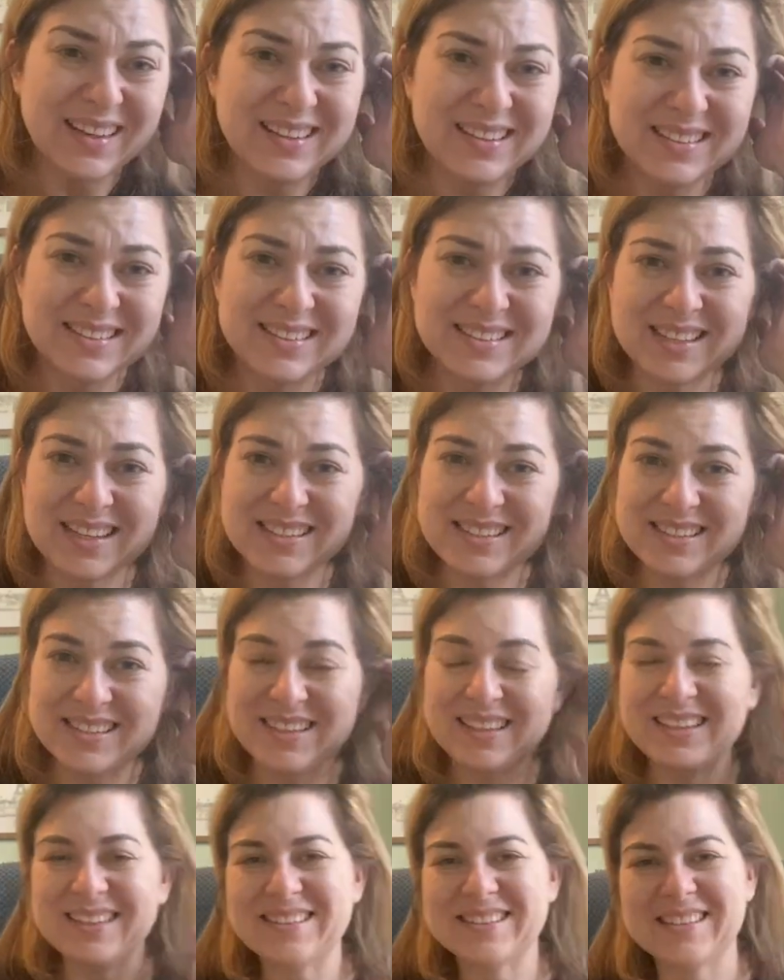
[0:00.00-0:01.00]

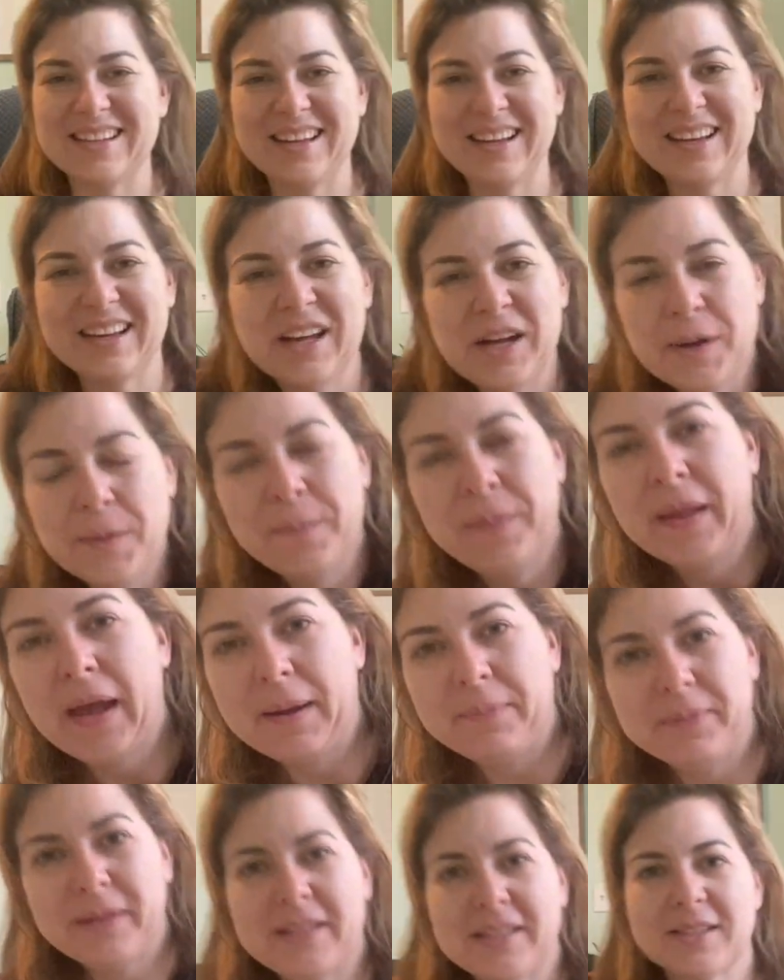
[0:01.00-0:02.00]
Scentsy is like, I
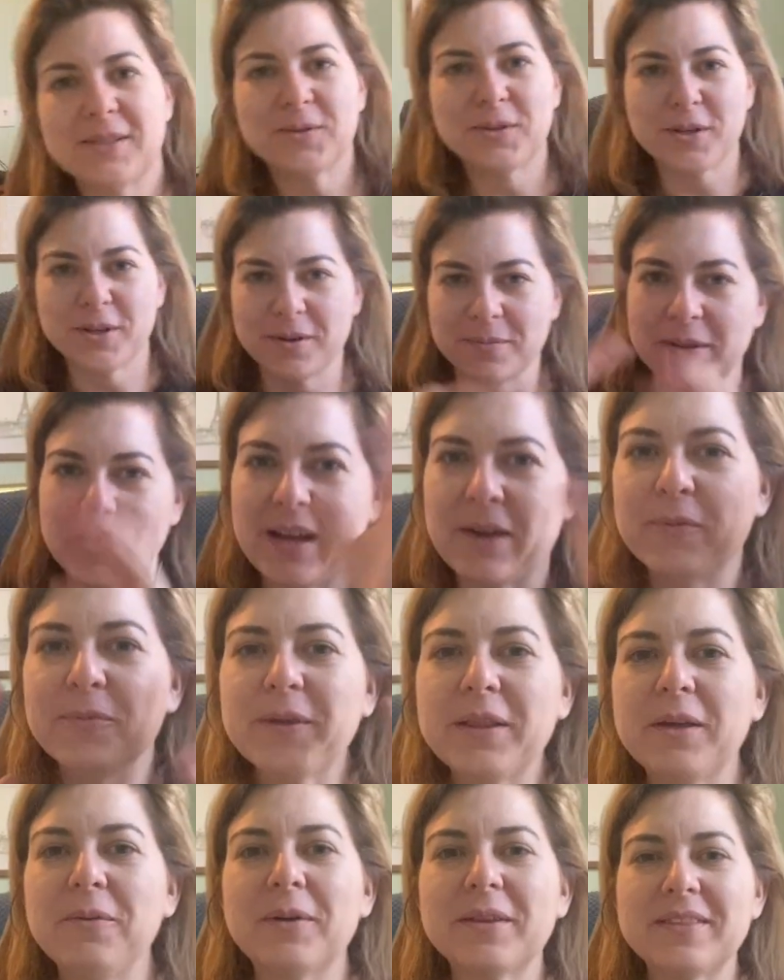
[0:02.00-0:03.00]
place an order, I'm like, I
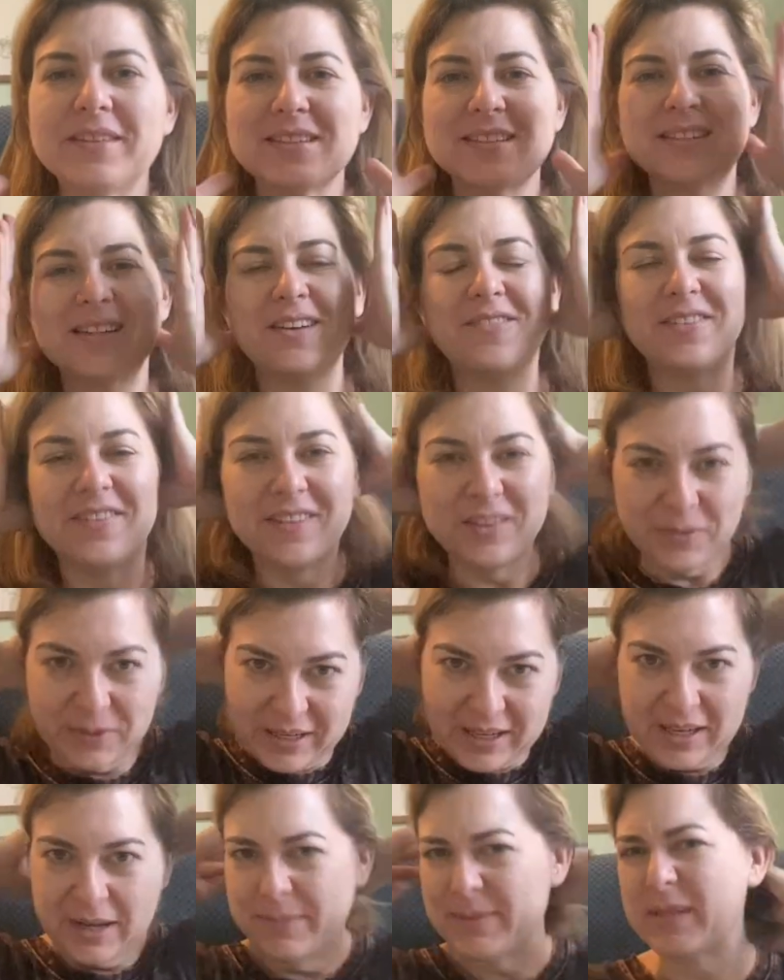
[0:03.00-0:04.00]
really want this stuff. And then when
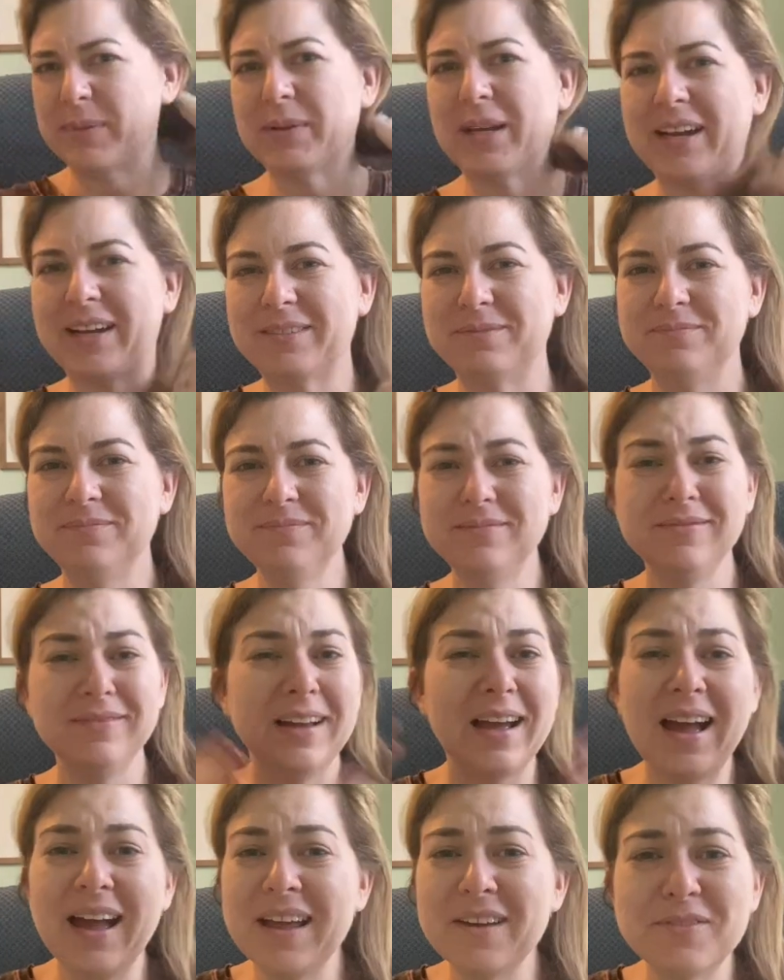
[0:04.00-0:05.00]
it comes, I'm like,
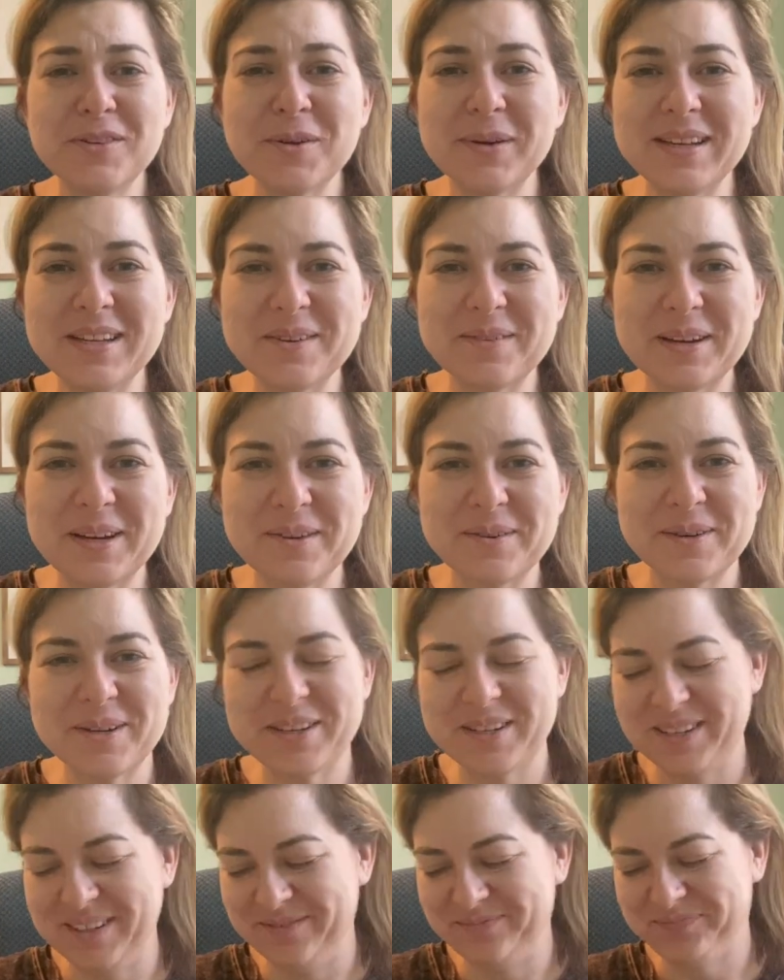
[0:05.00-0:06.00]
I have no idea what I
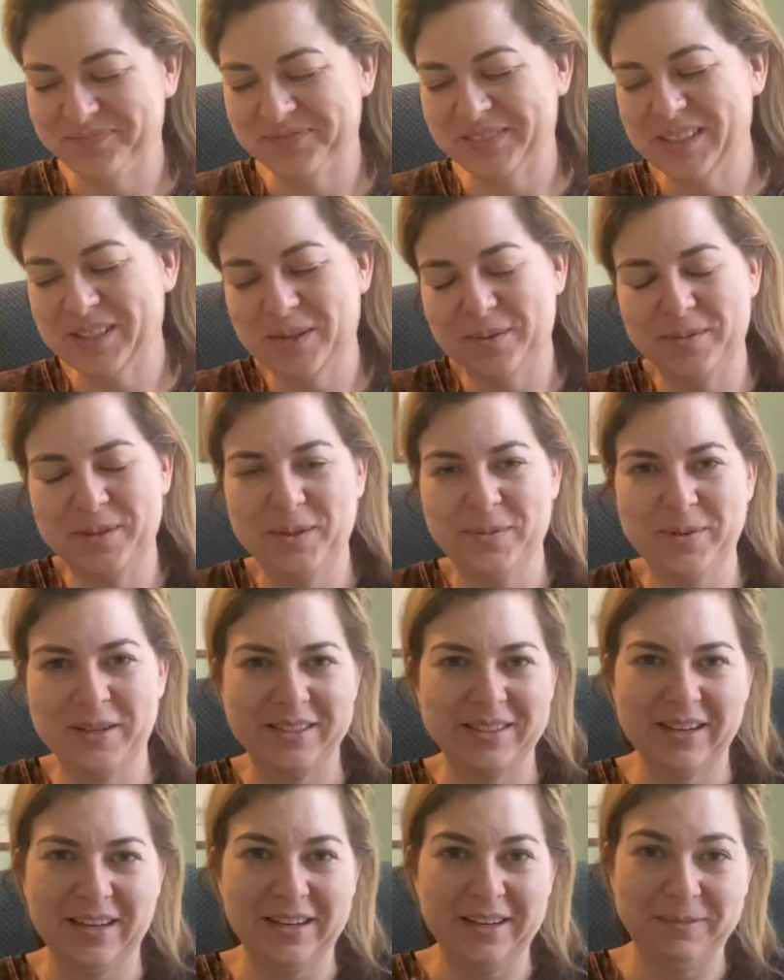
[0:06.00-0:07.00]
ordered. So I'm super
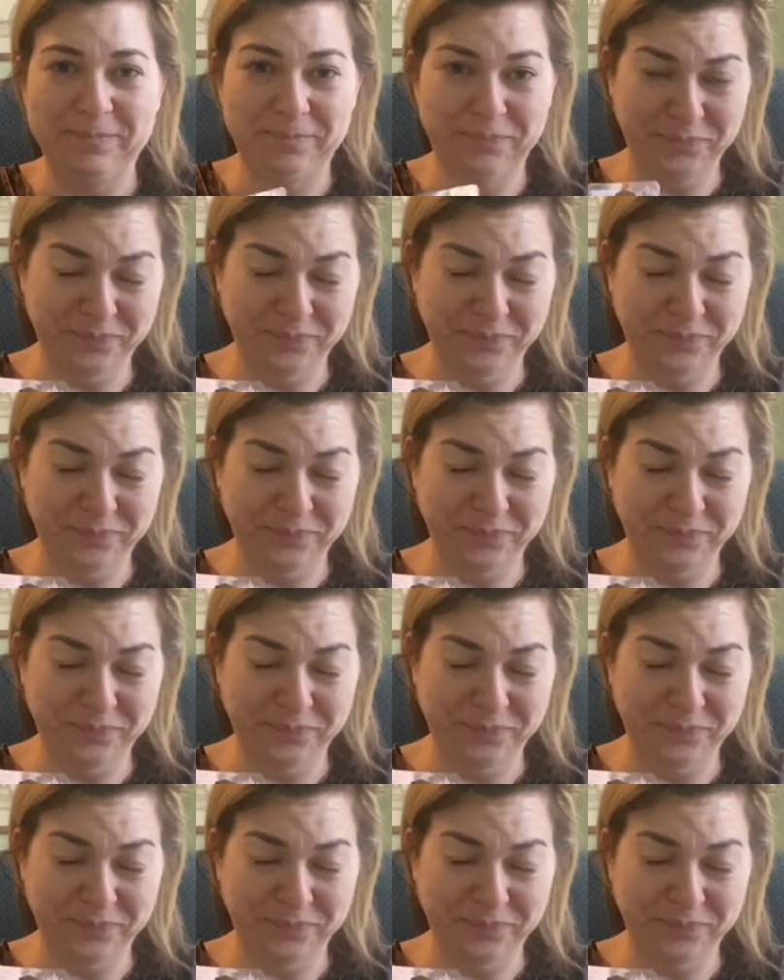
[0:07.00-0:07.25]
excited.